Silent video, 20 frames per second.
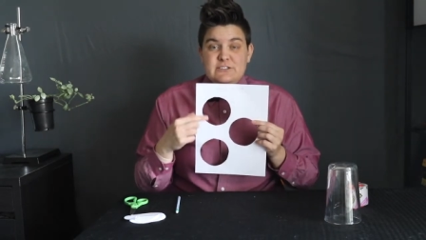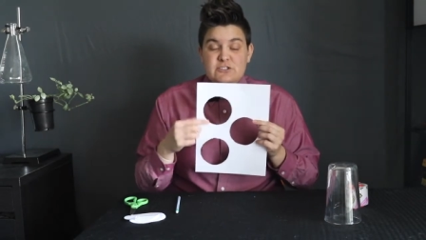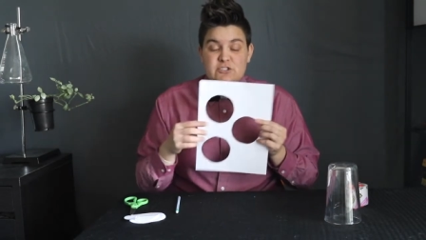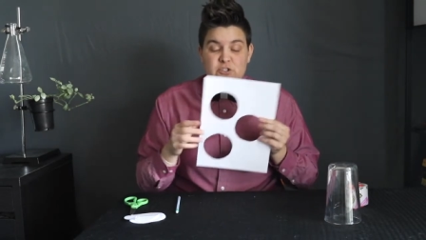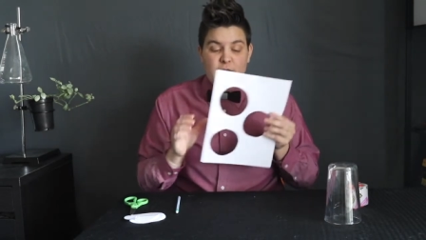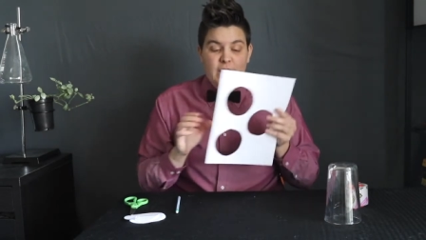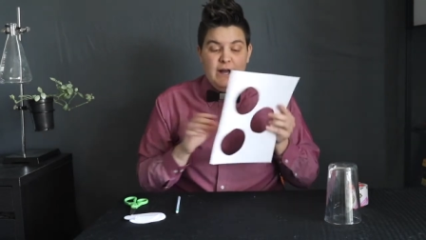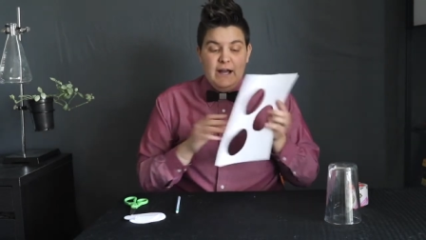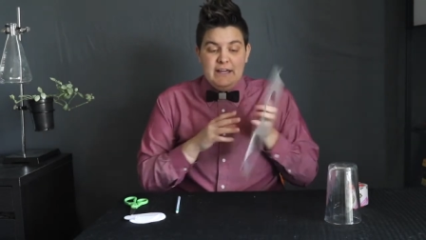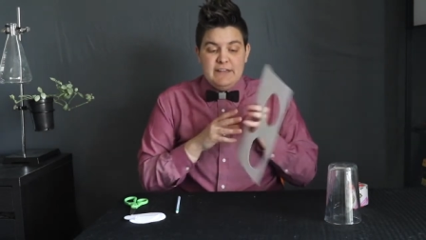
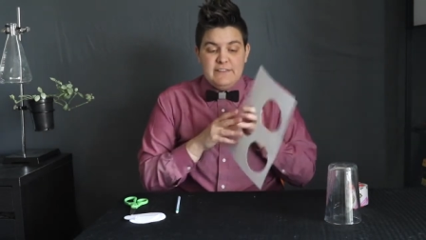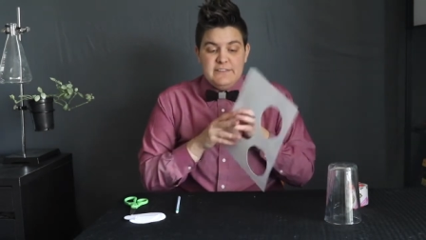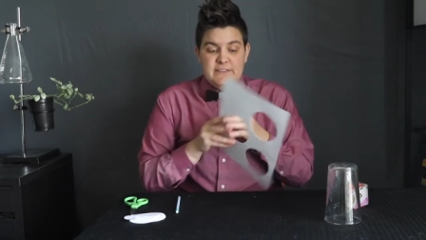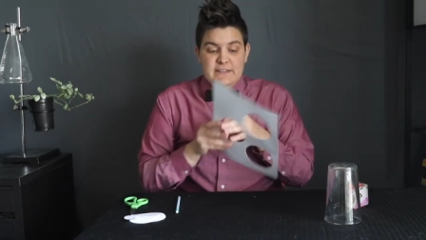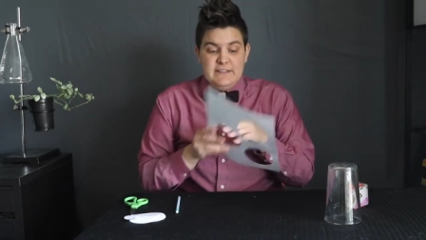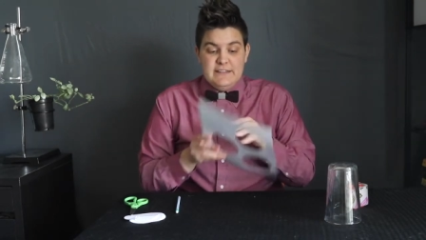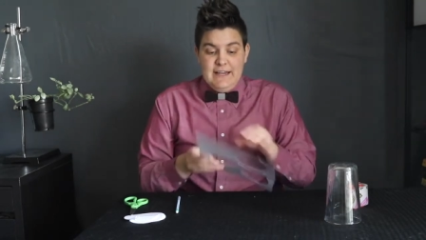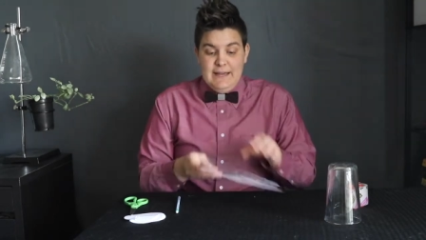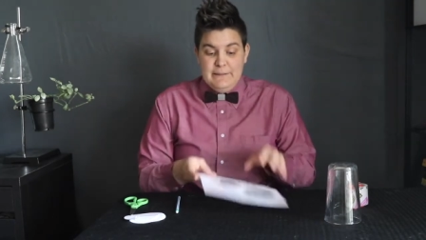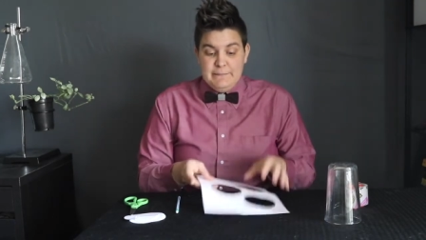So I
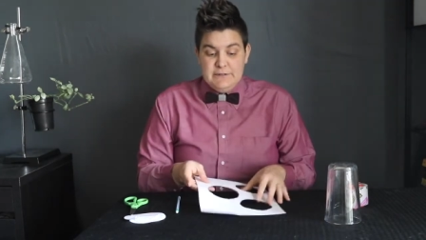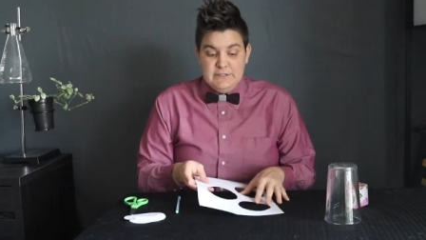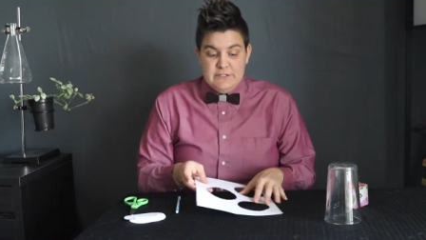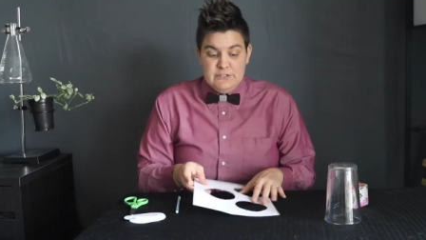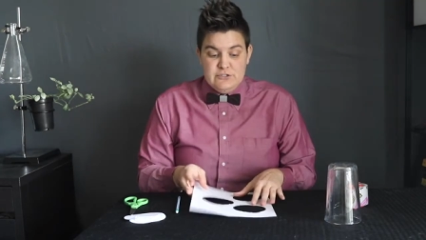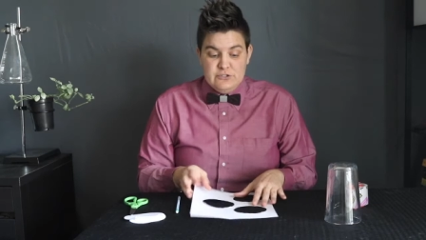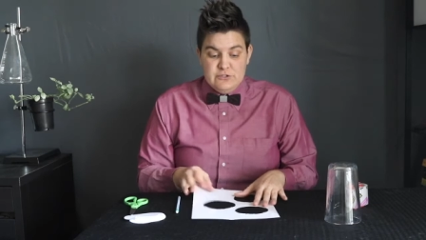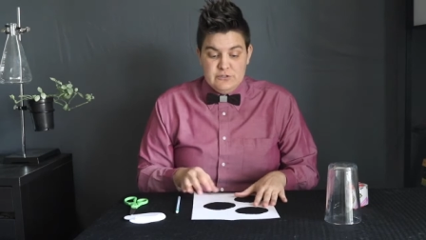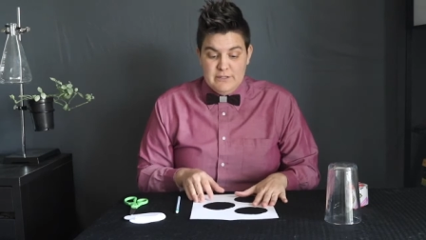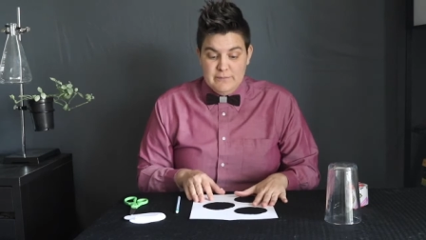think I'm gonna
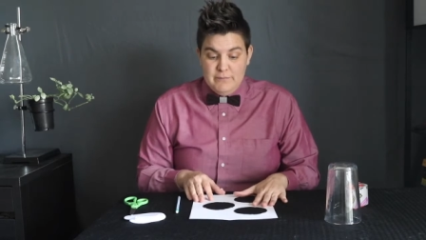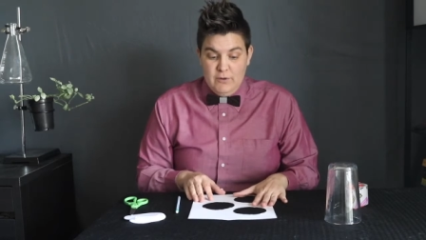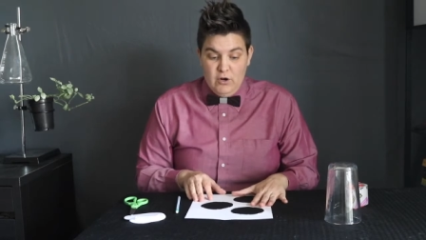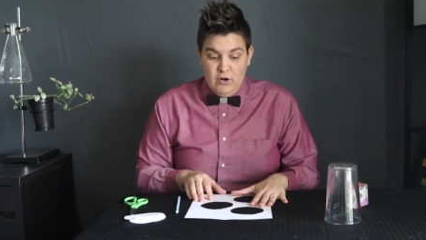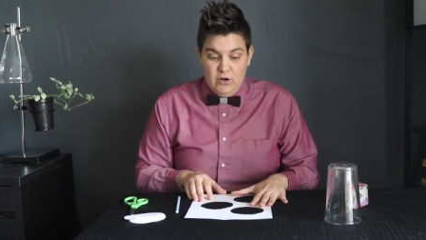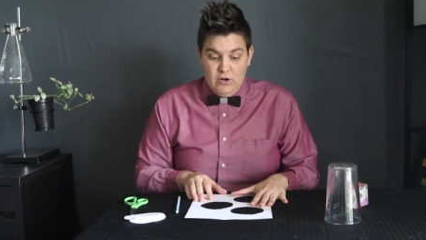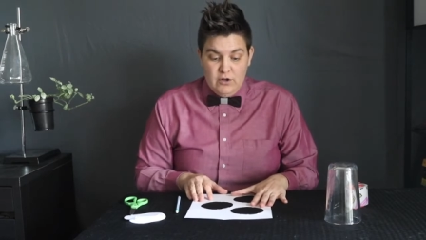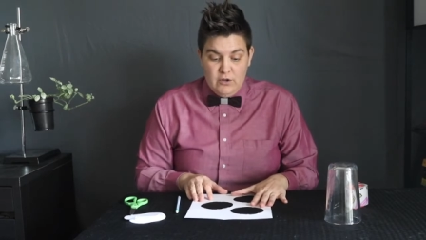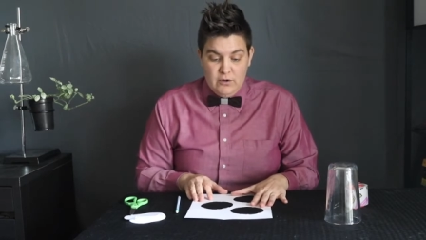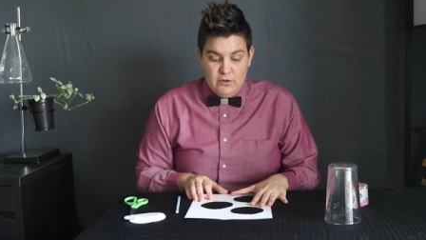do them
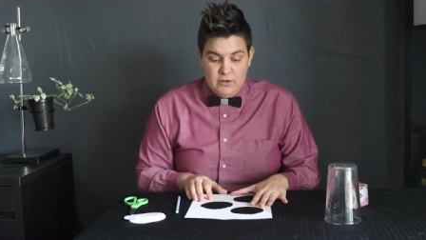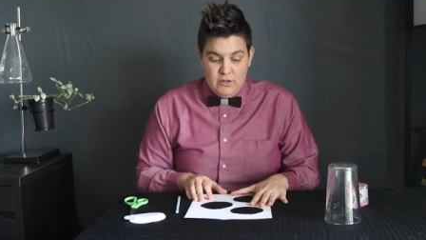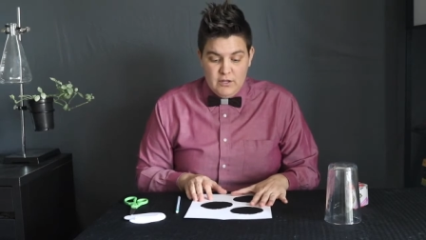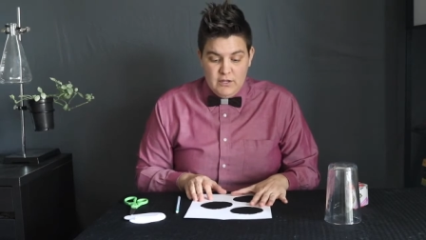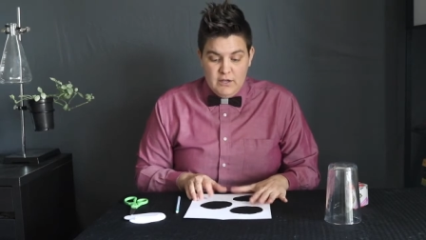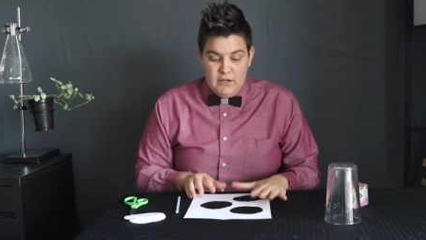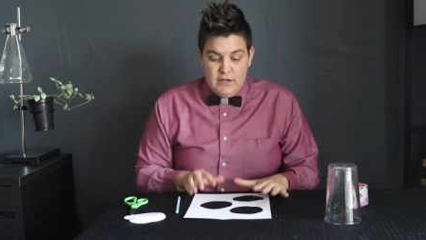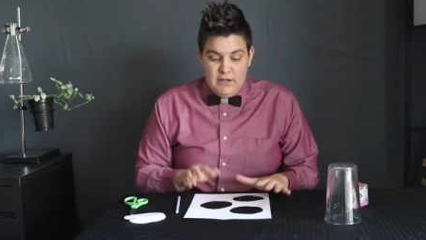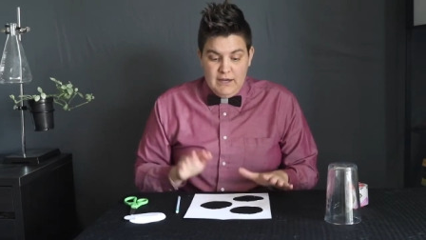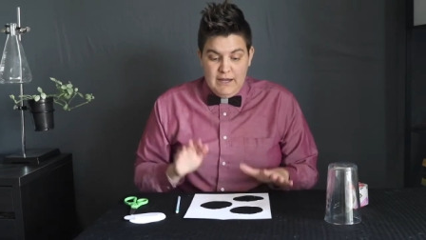all
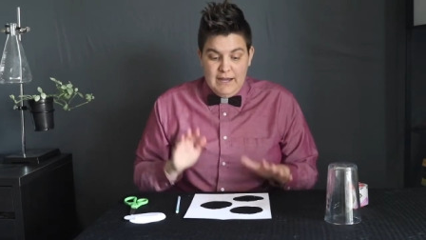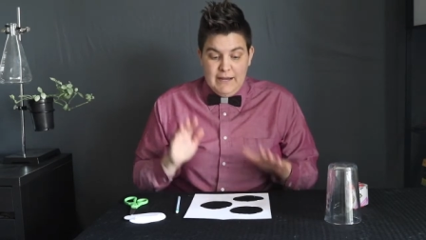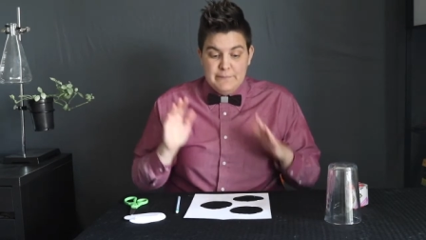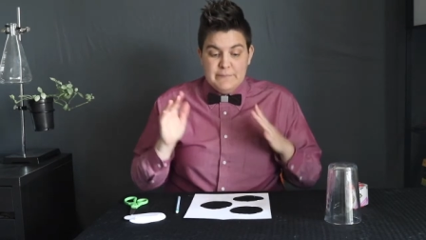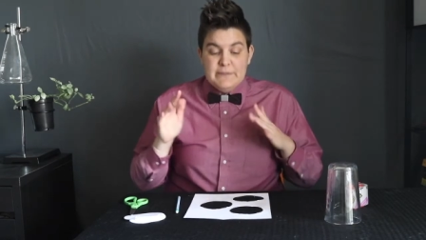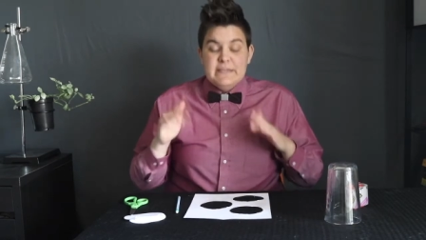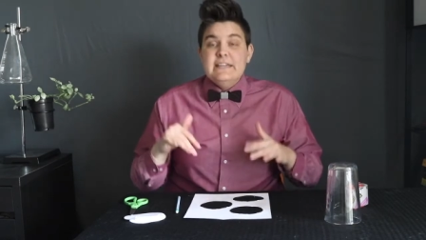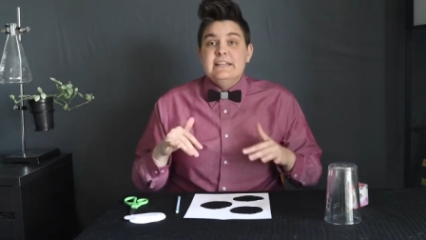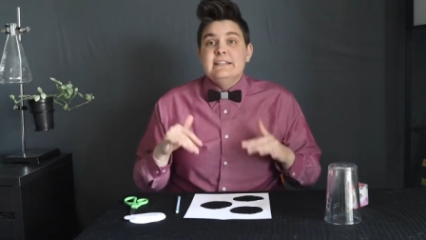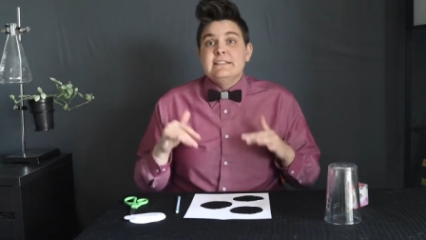
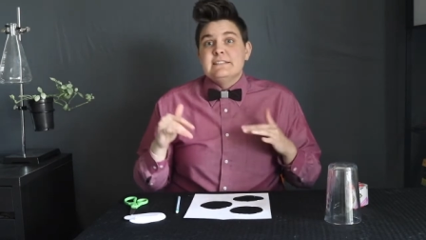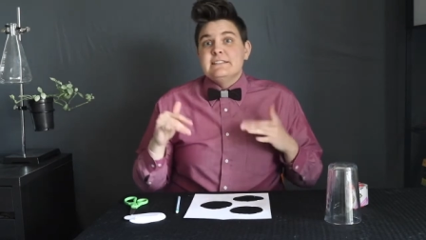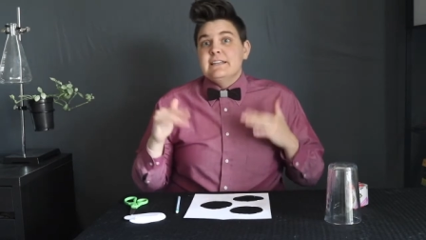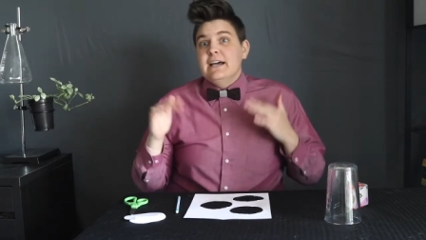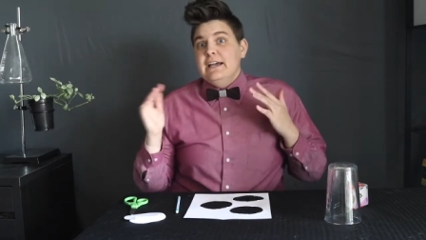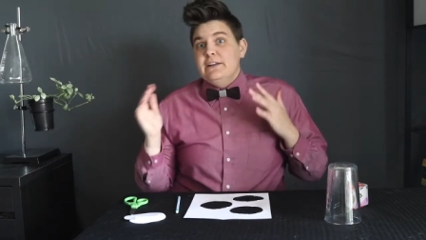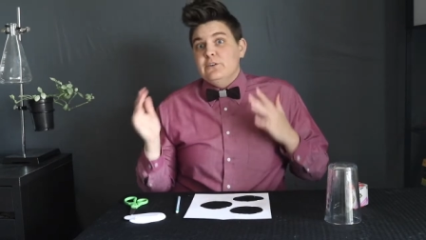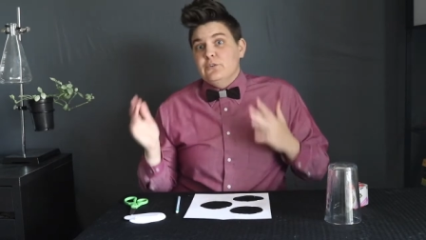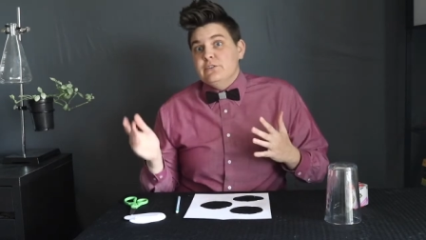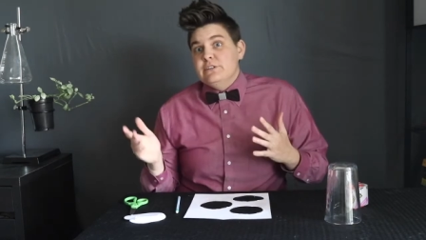um,
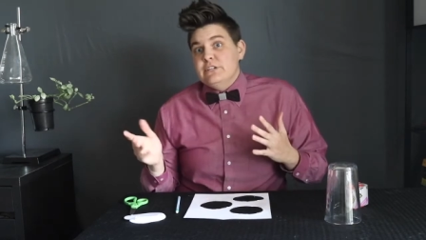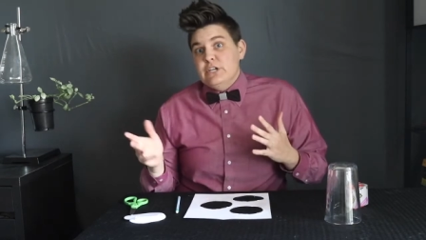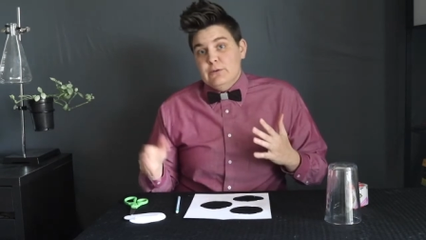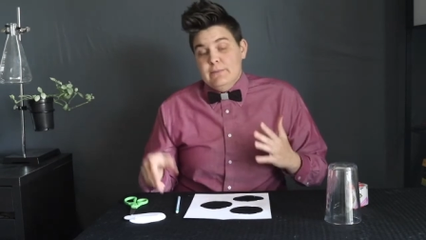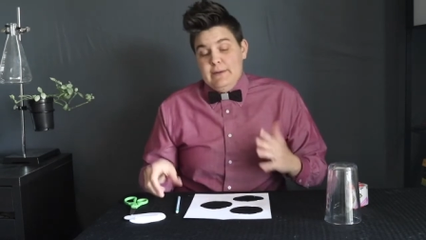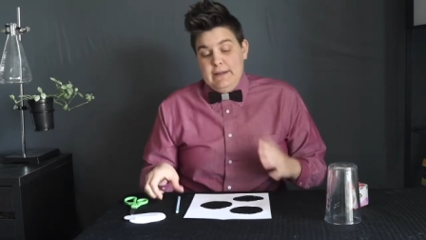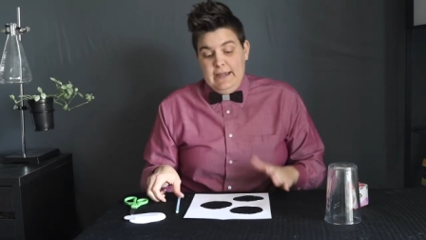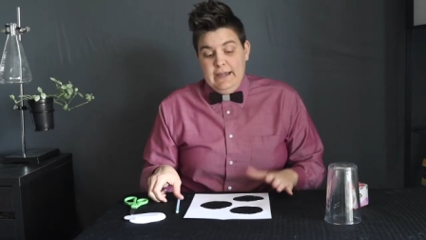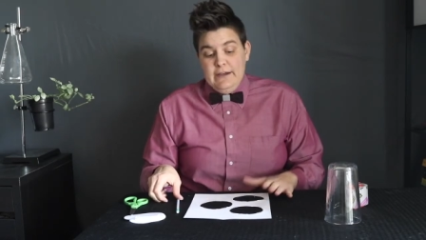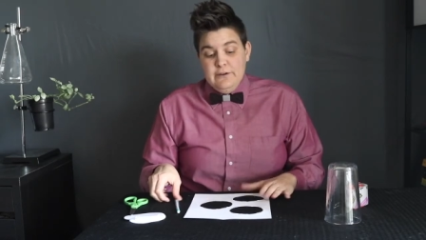inside or near
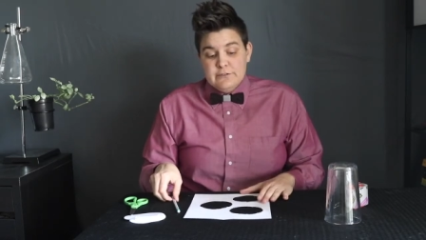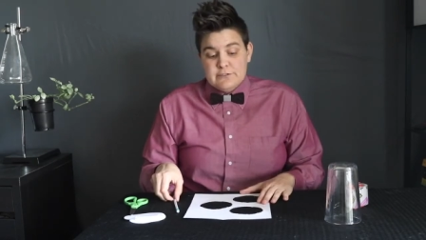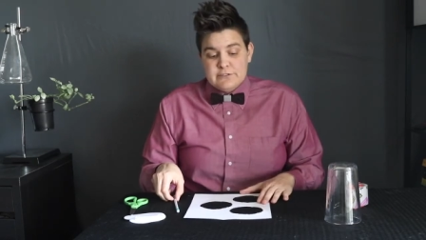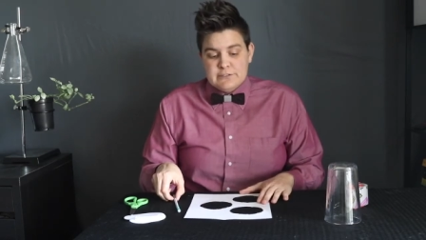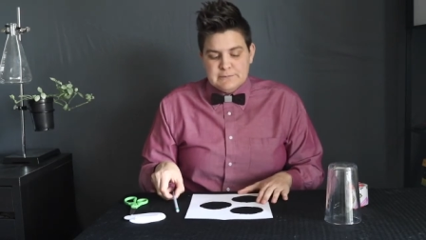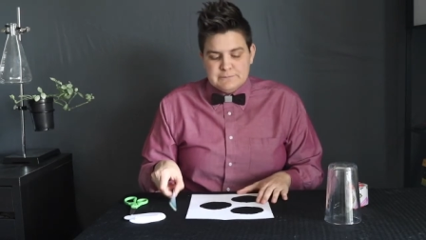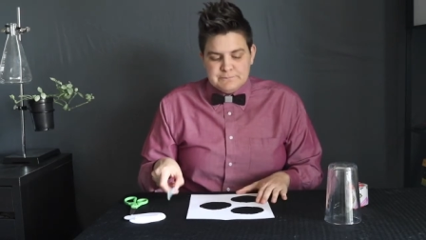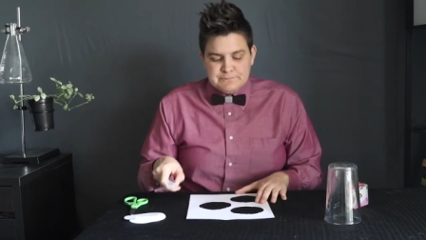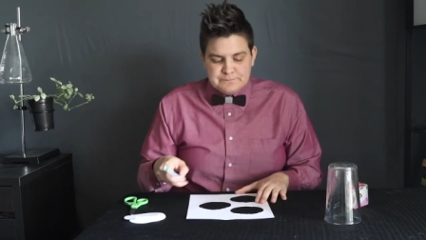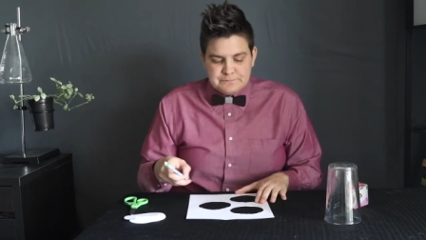my house.